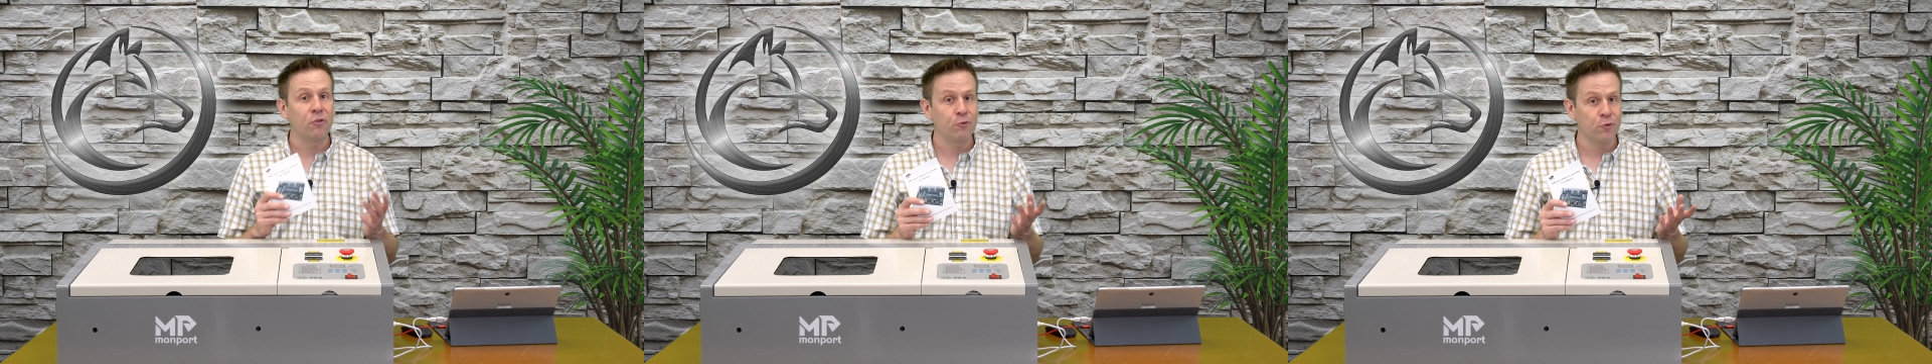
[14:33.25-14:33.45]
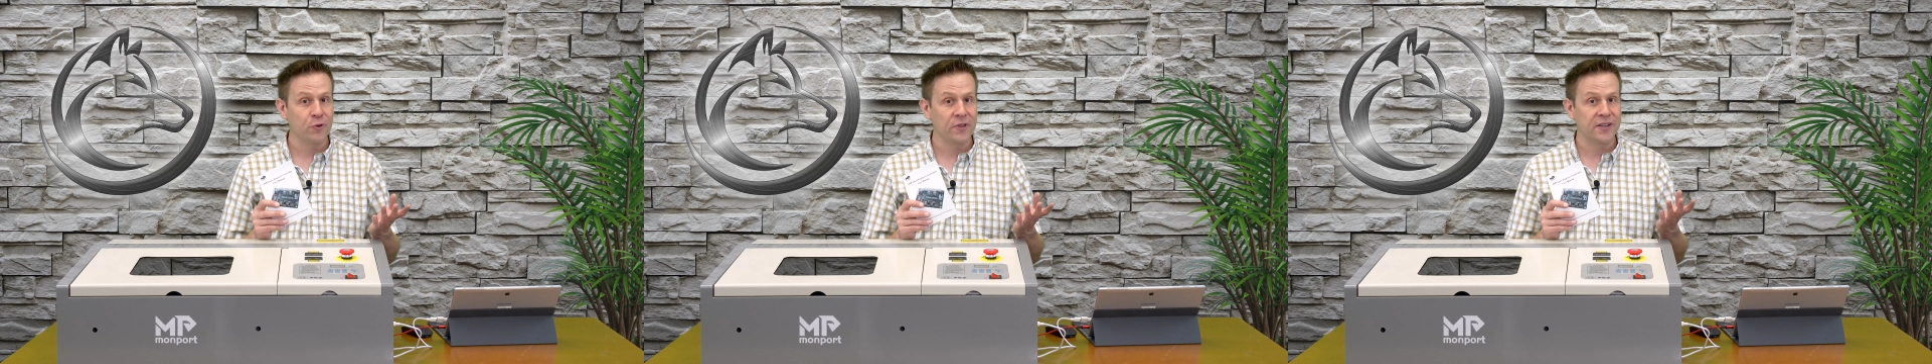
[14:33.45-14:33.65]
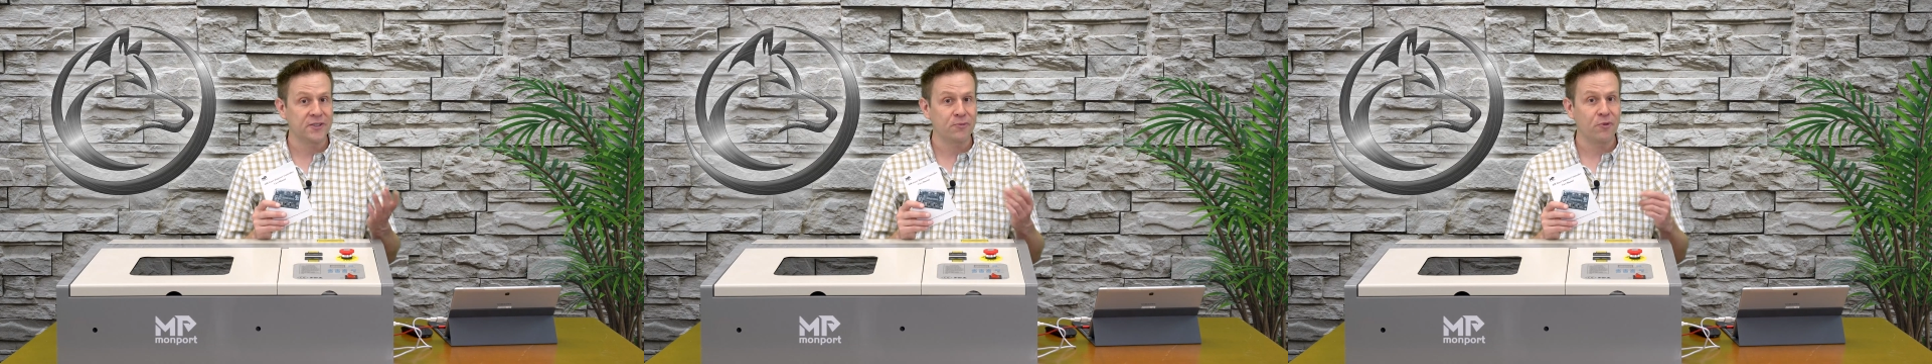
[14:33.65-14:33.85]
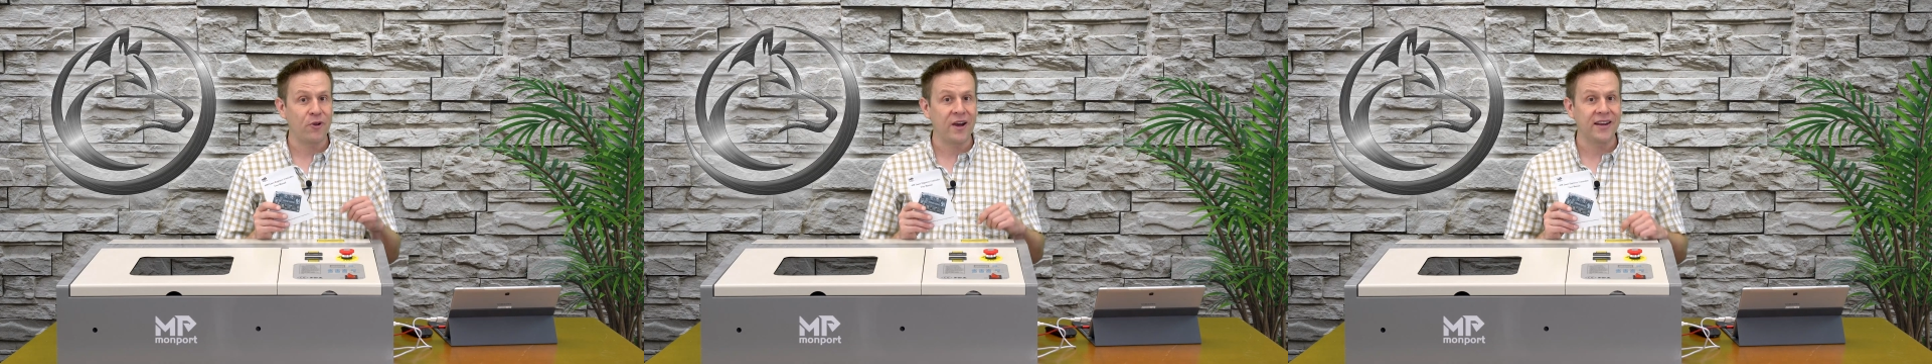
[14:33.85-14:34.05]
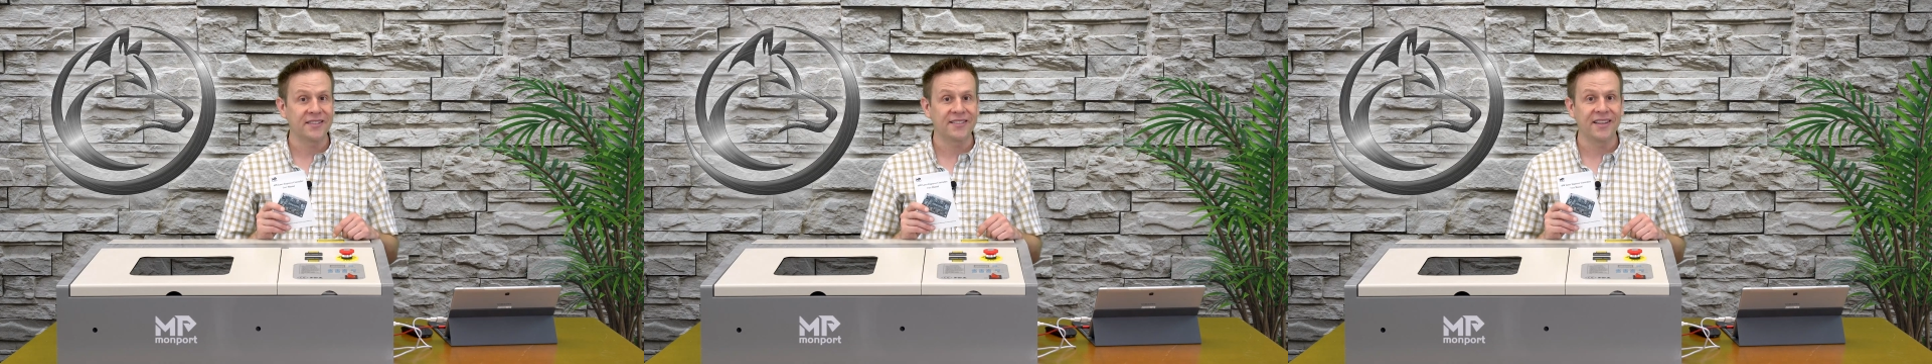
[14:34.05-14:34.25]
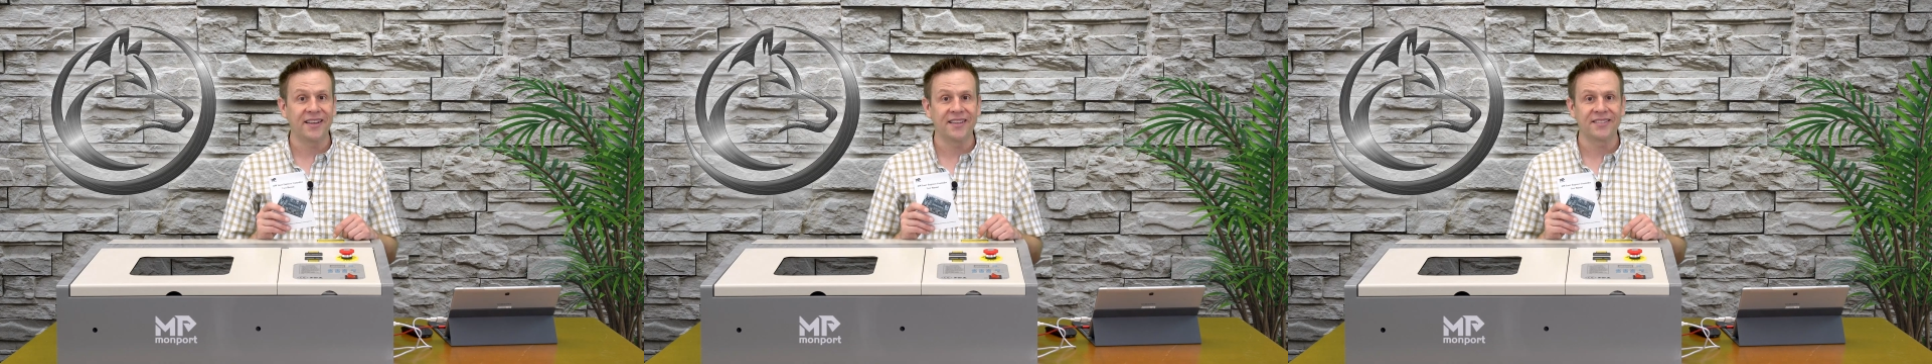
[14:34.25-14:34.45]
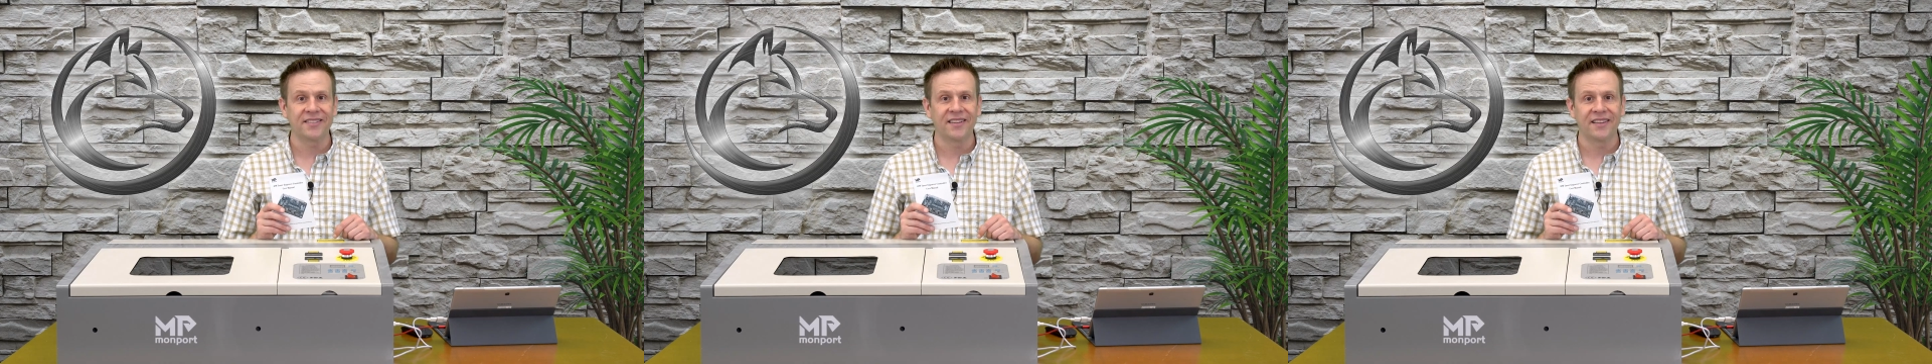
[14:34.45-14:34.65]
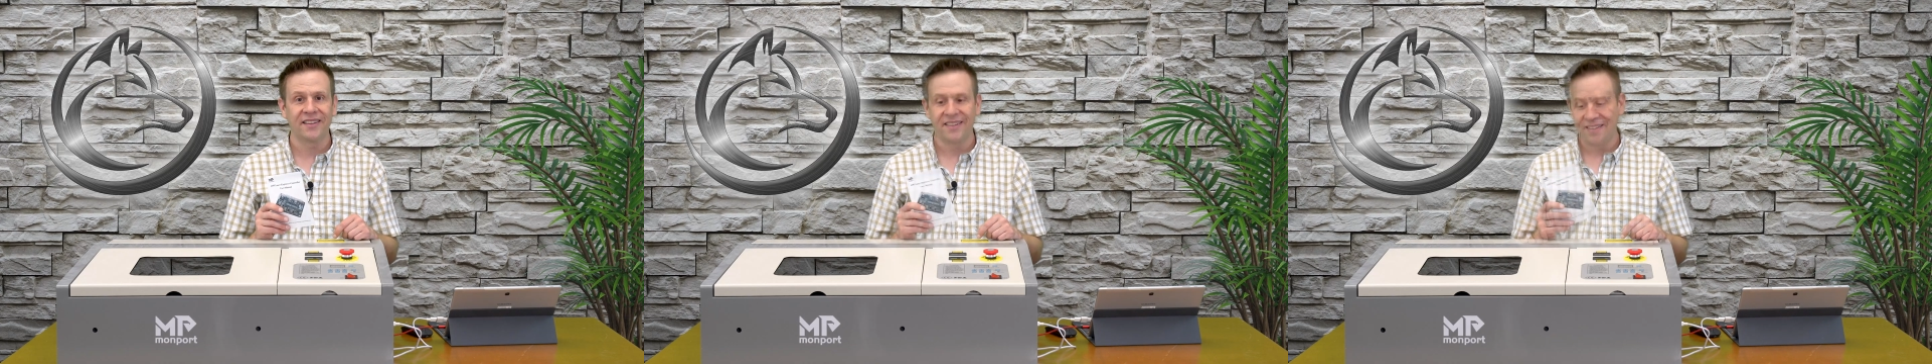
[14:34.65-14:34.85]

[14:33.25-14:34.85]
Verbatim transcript: through this process.